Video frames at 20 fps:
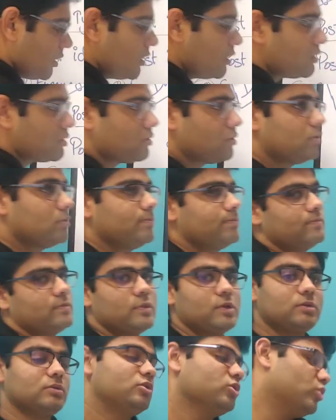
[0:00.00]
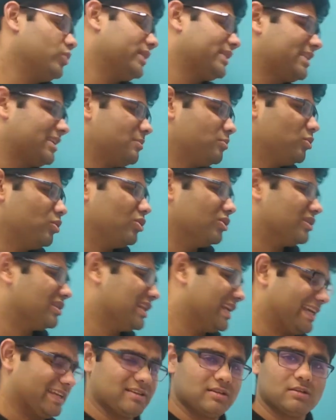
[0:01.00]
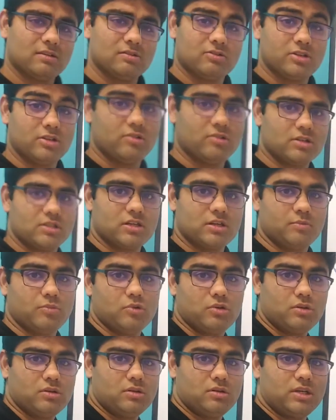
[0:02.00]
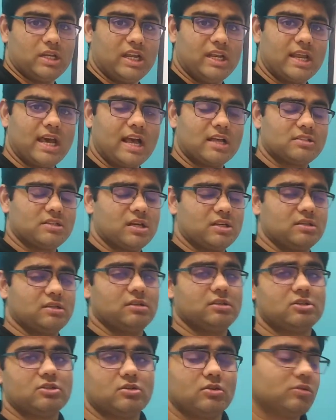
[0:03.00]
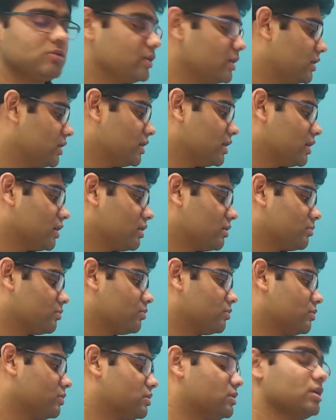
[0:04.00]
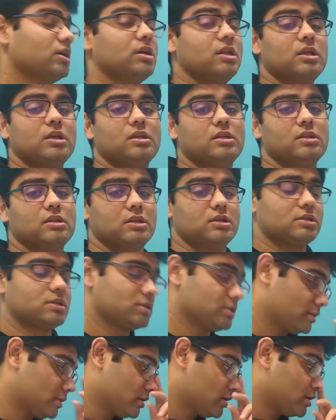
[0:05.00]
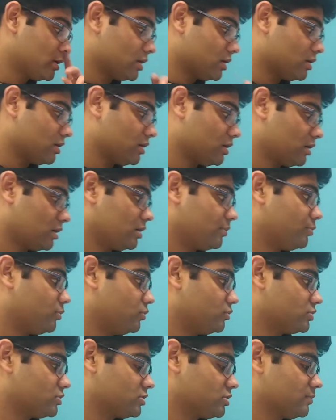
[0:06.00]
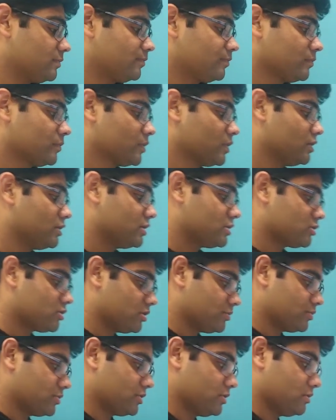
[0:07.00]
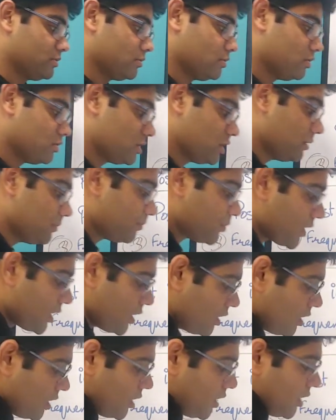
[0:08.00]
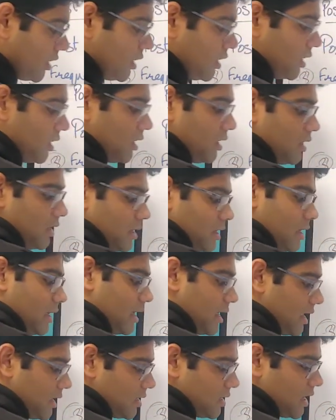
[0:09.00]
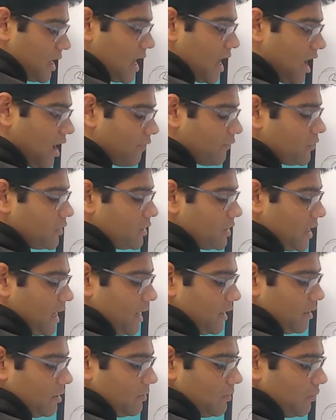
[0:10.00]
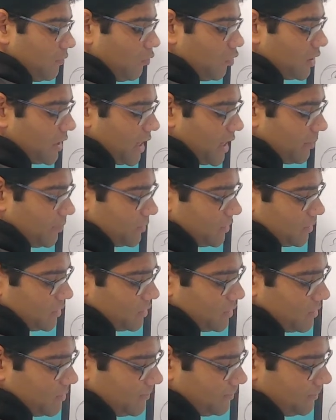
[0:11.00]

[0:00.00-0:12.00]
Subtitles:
So do it in both, right? Seriously, put 10 hashtags in the story and put 30 in this post description, okay? And after that, what happens